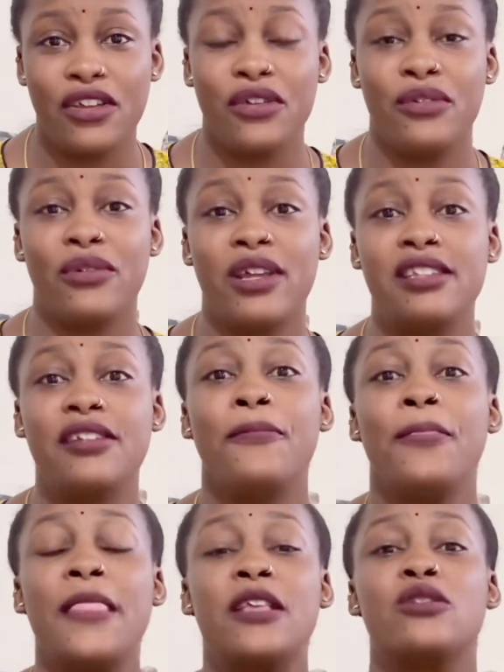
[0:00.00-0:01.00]
right?
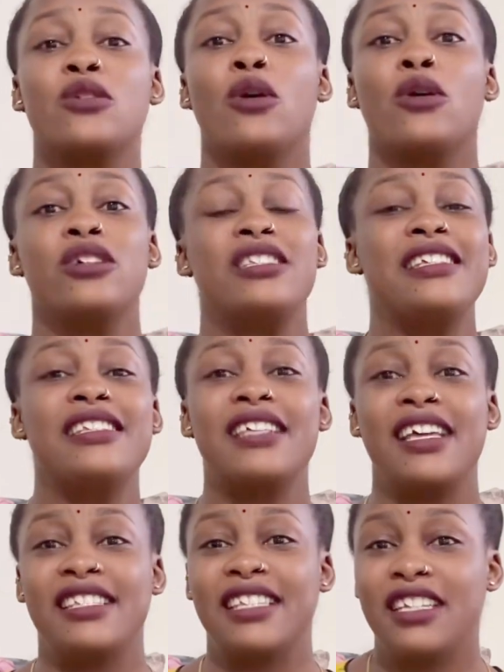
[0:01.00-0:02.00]
So since
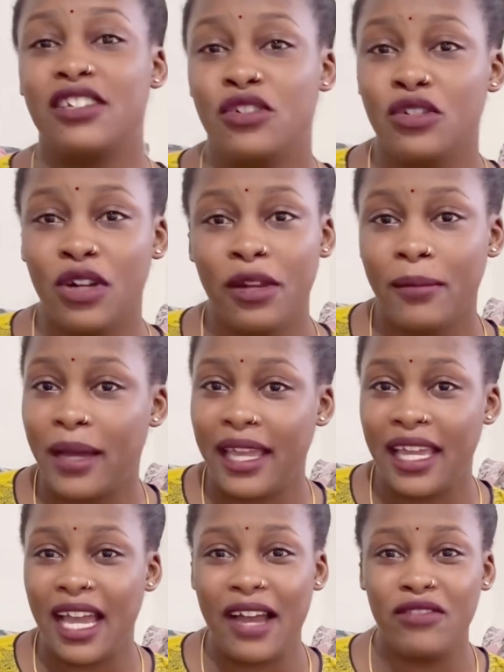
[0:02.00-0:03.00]
I started growing my
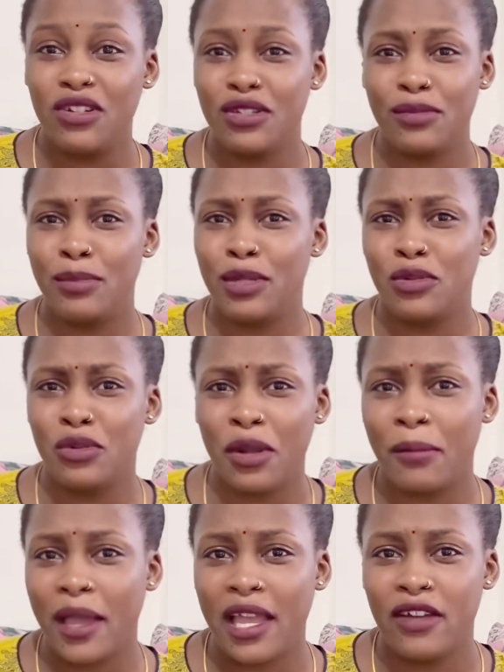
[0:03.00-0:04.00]
hair, I've not been
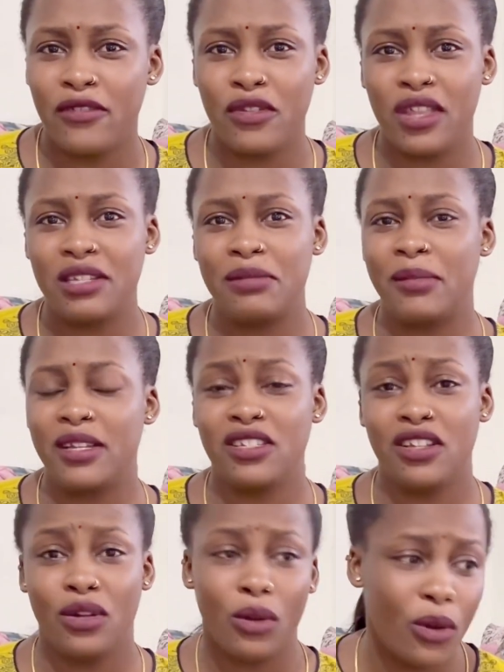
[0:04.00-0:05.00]
growing my hair for that
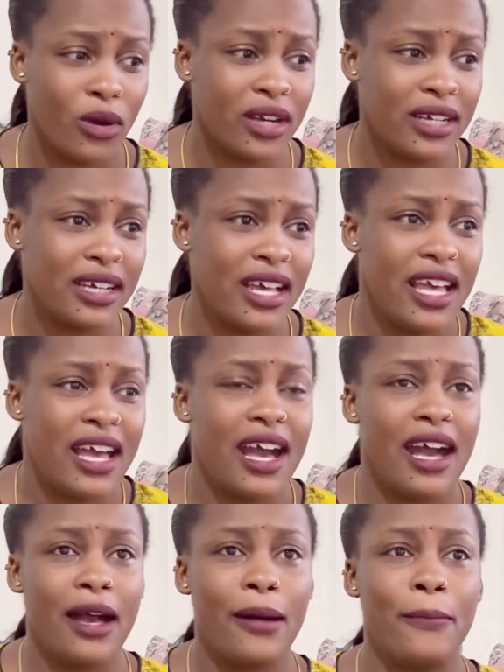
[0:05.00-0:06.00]
much long.
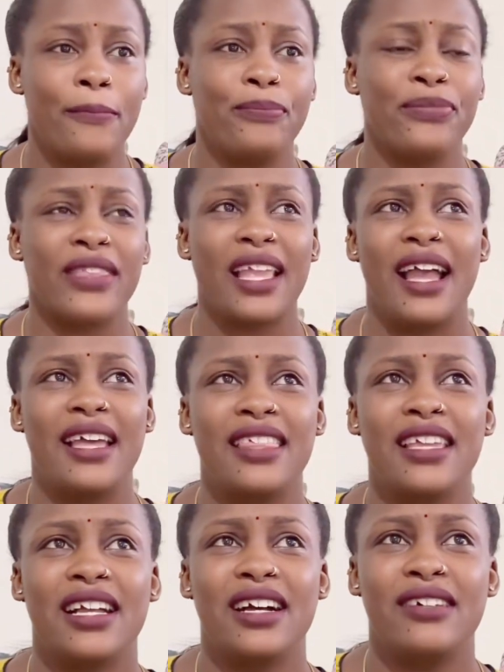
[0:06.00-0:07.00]
I
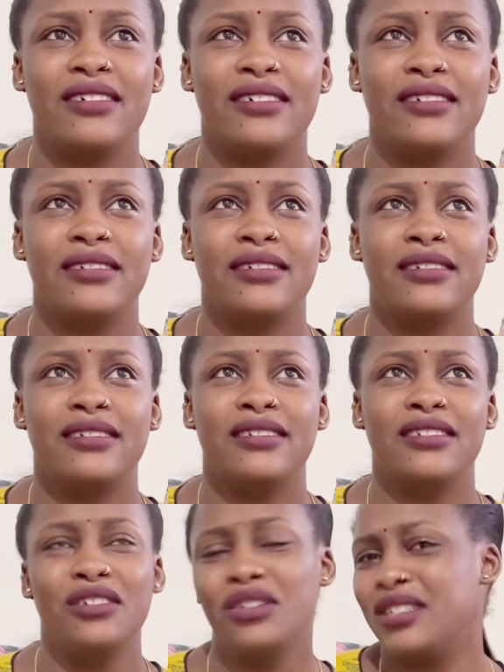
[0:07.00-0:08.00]
think
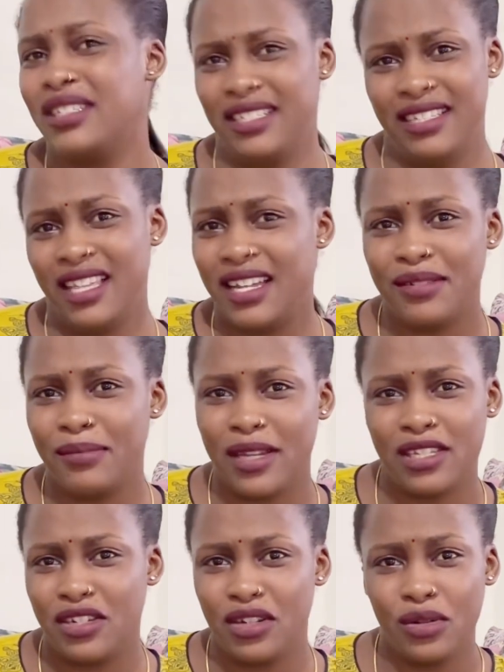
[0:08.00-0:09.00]
not that
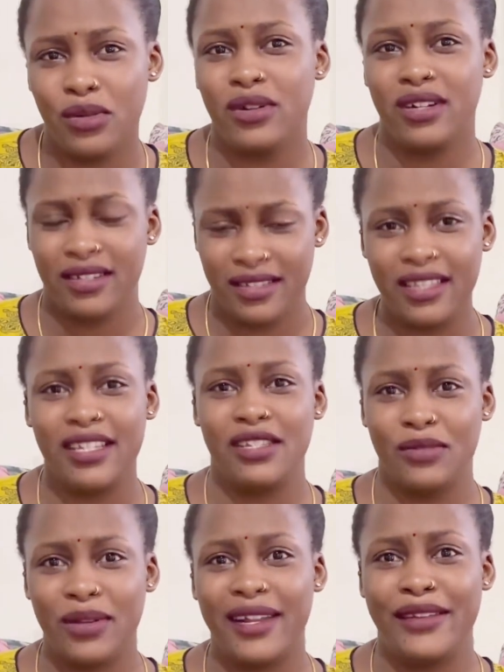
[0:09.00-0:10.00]
much long. That
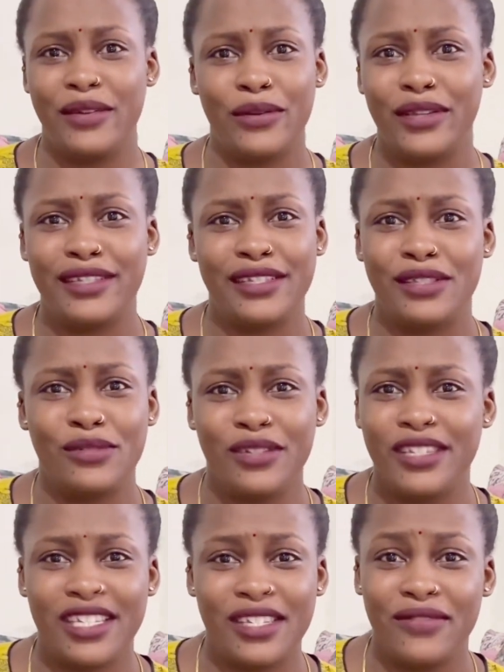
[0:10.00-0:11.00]
is what I know. It is
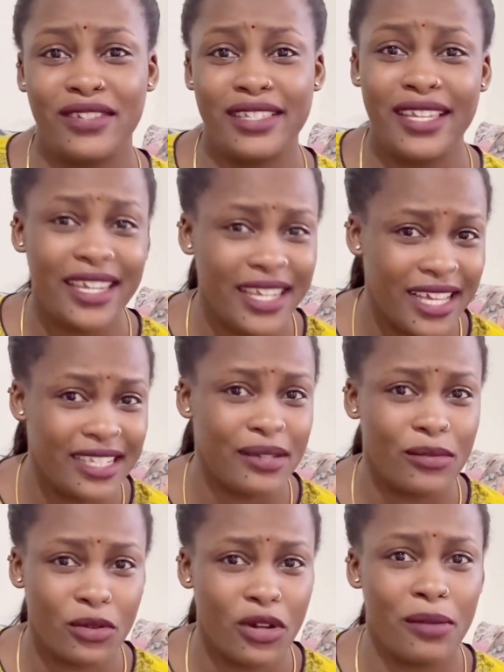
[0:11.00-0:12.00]
not yet even 10 years
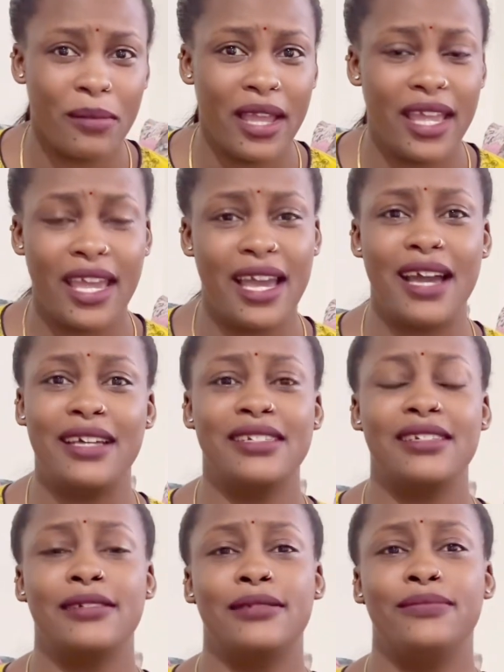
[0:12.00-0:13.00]
I'm growing my hair,
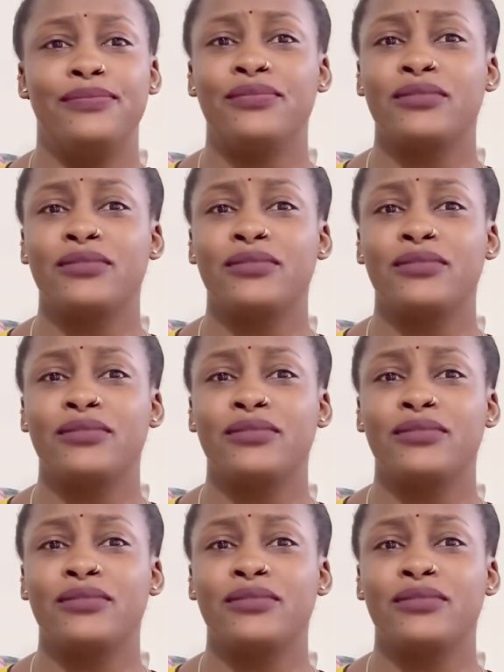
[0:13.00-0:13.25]
and